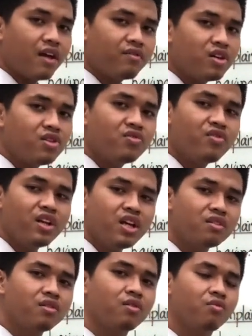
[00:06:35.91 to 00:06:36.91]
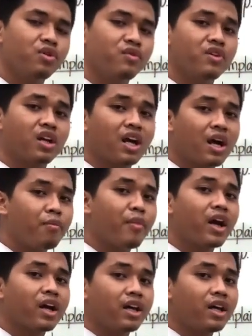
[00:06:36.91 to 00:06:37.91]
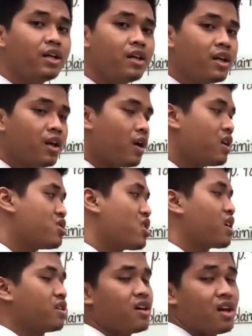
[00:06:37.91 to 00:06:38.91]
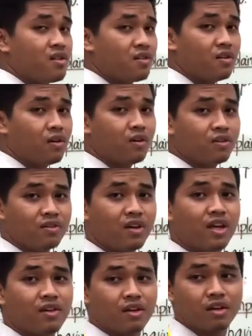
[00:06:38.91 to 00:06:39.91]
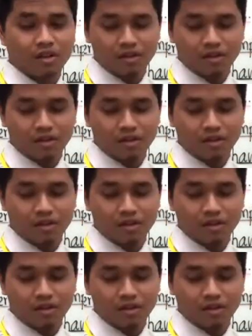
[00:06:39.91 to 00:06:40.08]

After you finish, we will come back and check the answer all together.